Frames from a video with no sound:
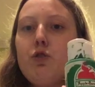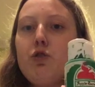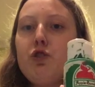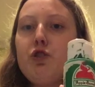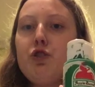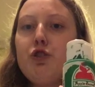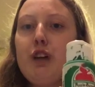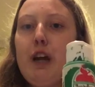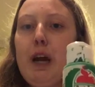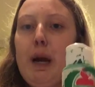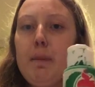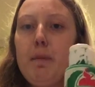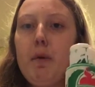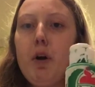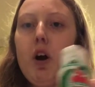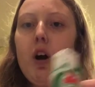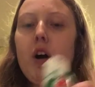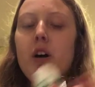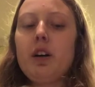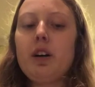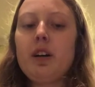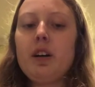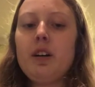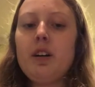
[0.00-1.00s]

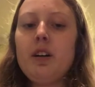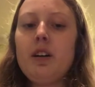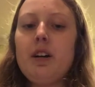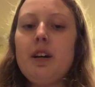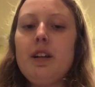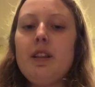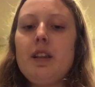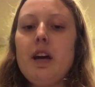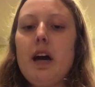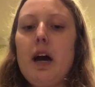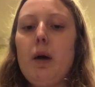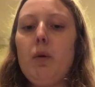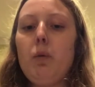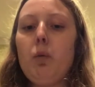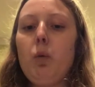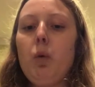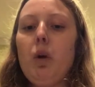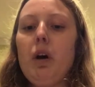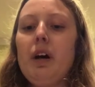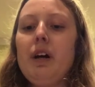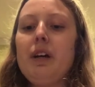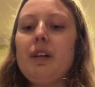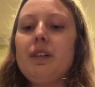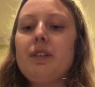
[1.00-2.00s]
shamrock. And that
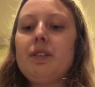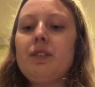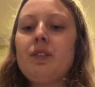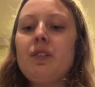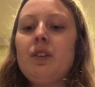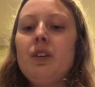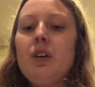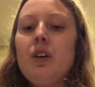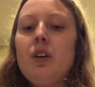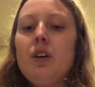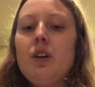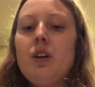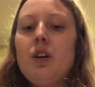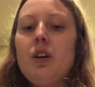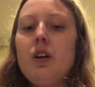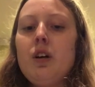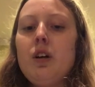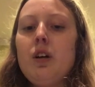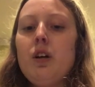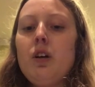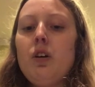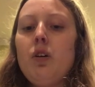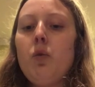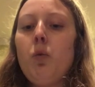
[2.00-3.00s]
was
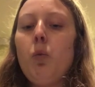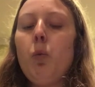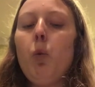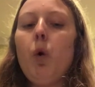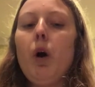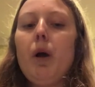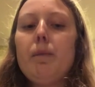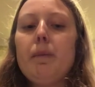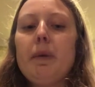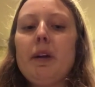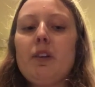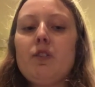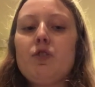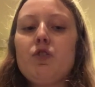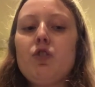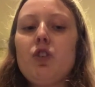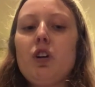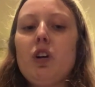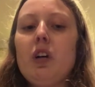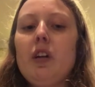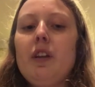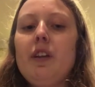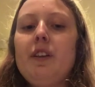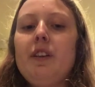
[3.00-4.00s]
one
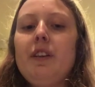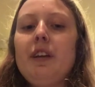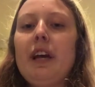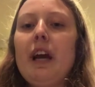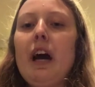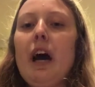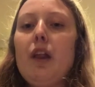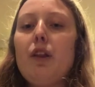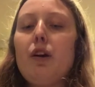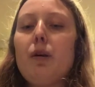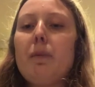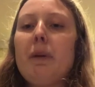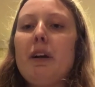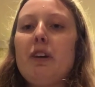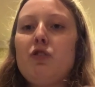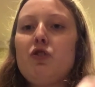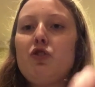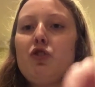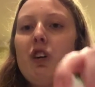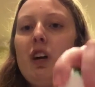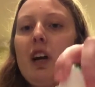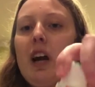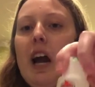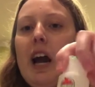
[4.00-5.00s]
mixture, and then the other
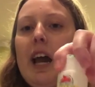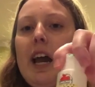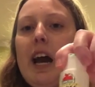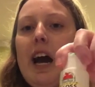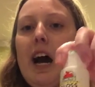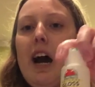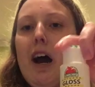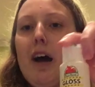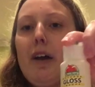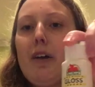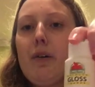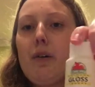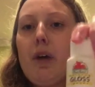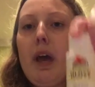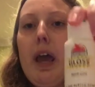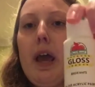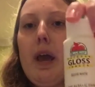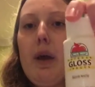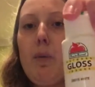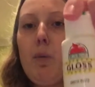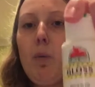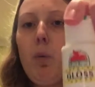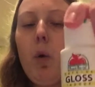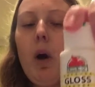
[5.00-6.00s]
mixture I had
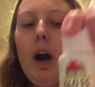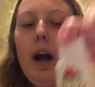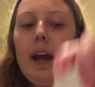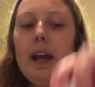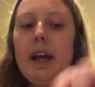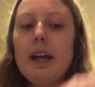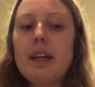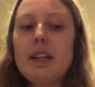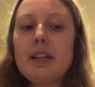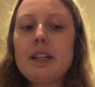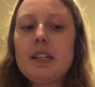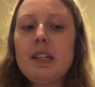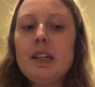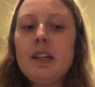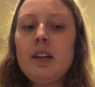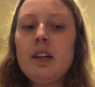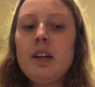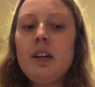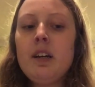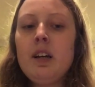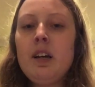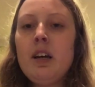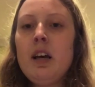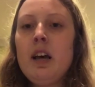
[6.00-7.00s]
a white,
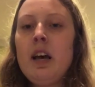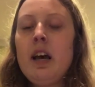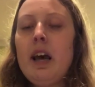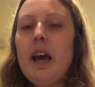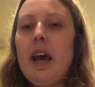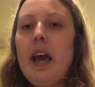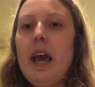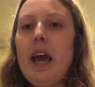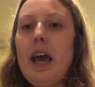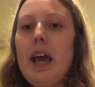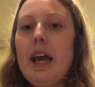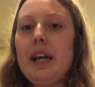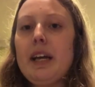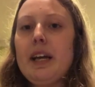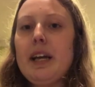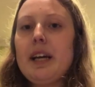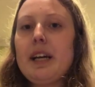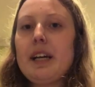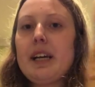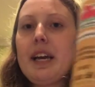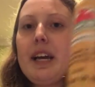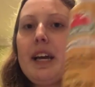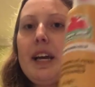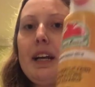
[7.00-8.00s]
a
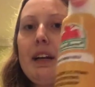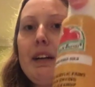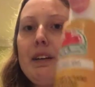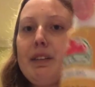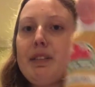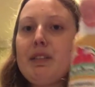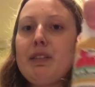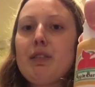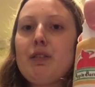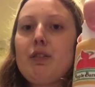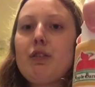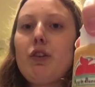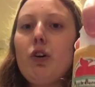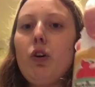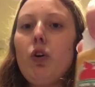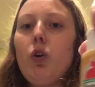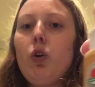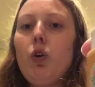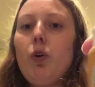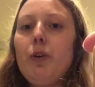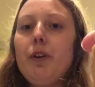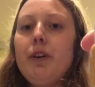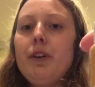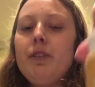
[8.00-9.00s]
king's
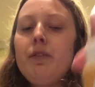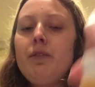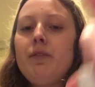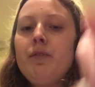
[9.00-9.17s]
gold,